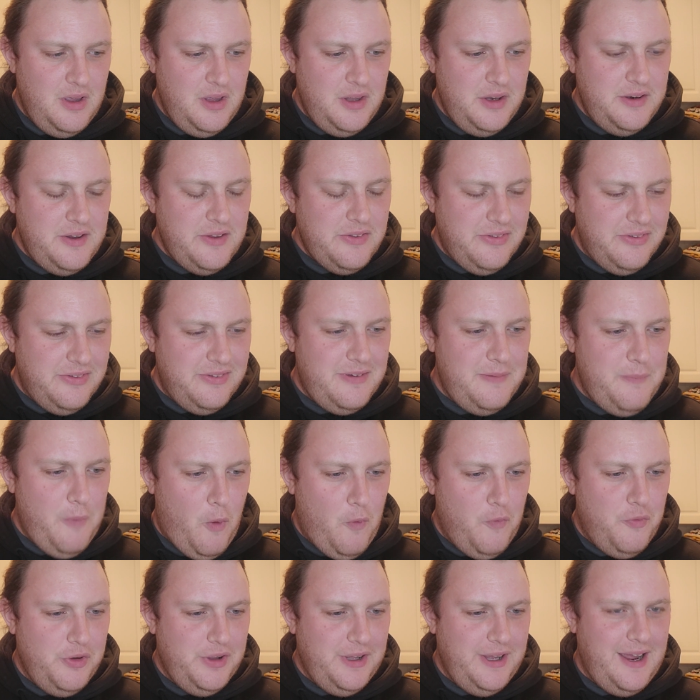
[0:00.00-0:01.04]
it doesn't seem
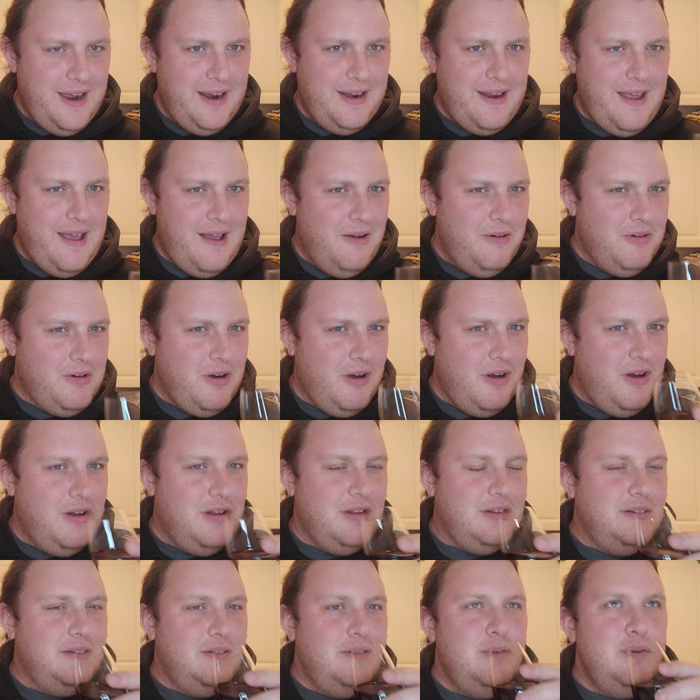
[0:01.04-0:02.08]
overly high in
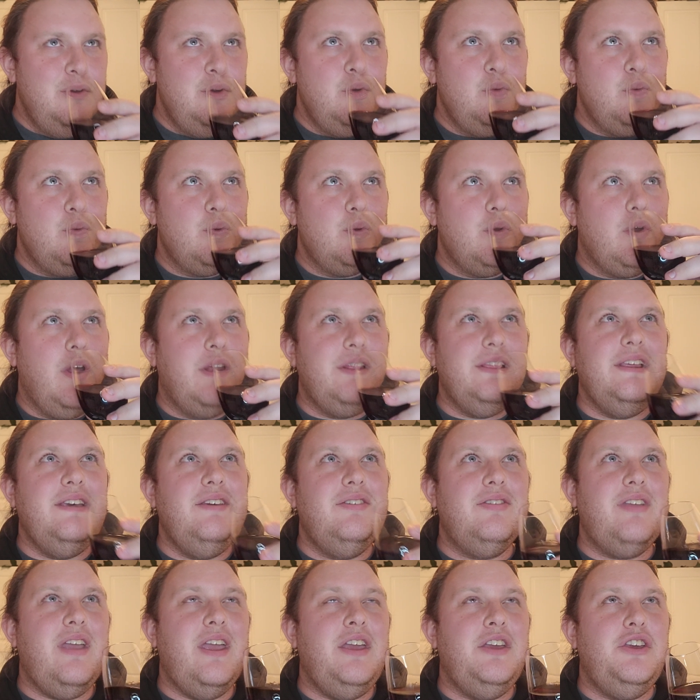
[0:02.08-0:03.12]
alcohol. At
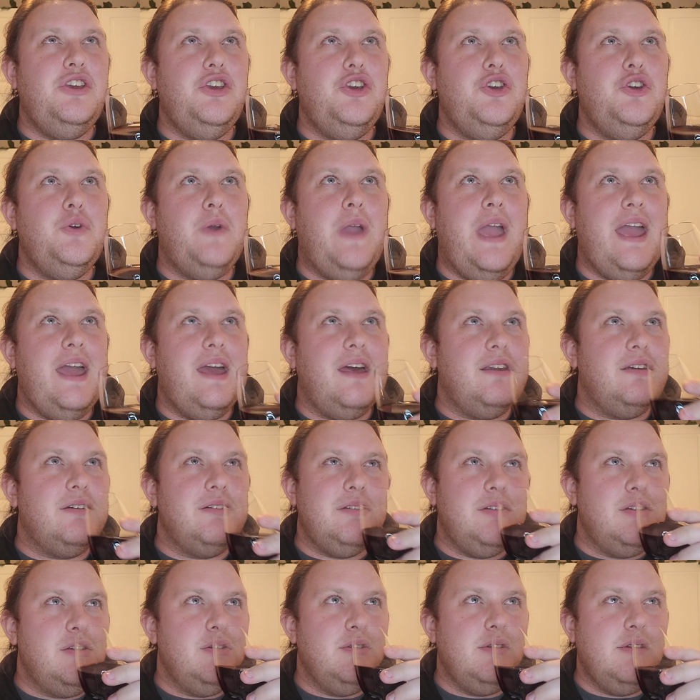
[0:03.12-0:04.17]
least you
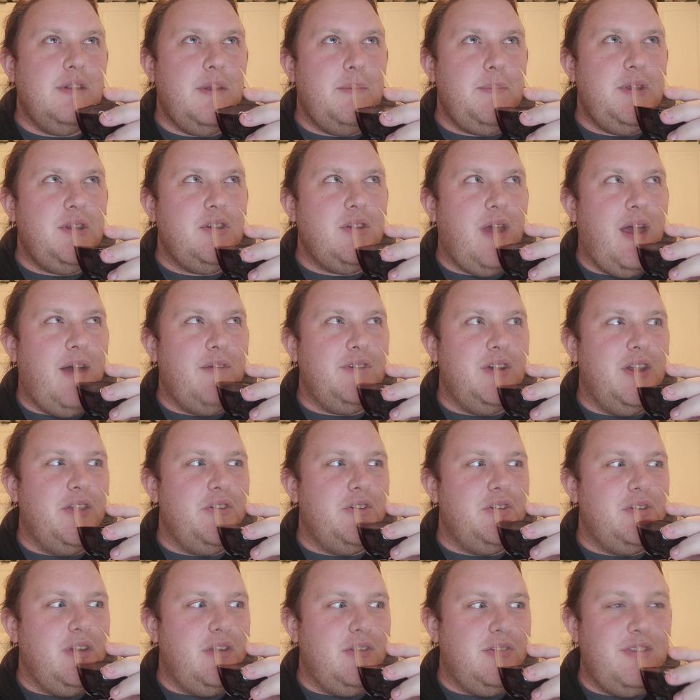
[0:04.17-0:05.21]
can't. Let me have another
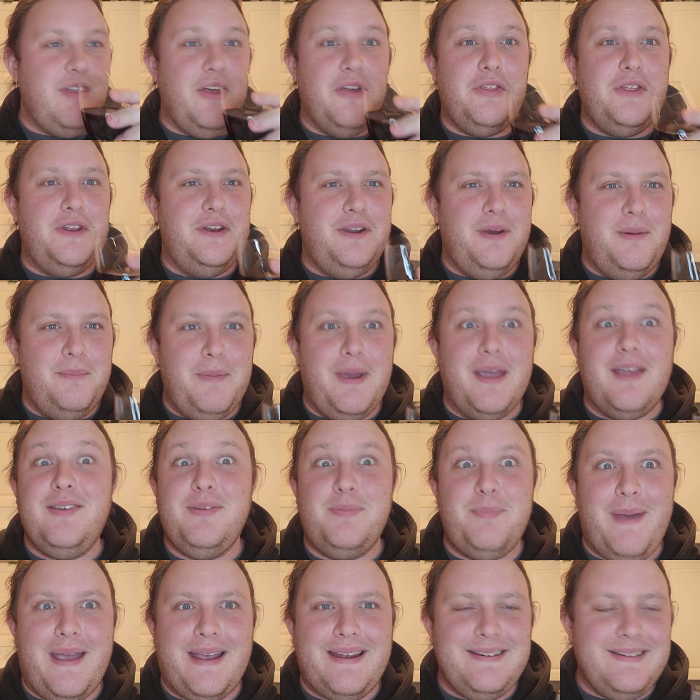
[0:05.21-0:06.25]
taste now that I'm
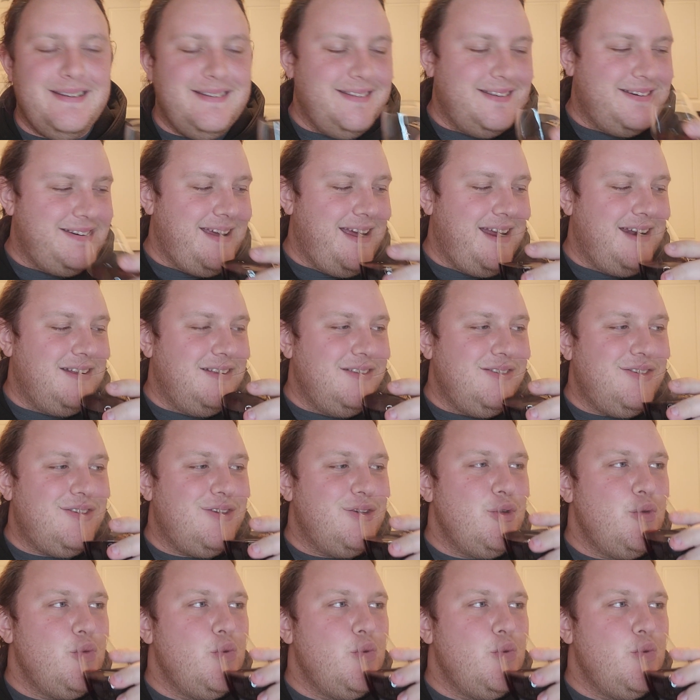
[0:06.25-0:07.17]
expecting the tannins.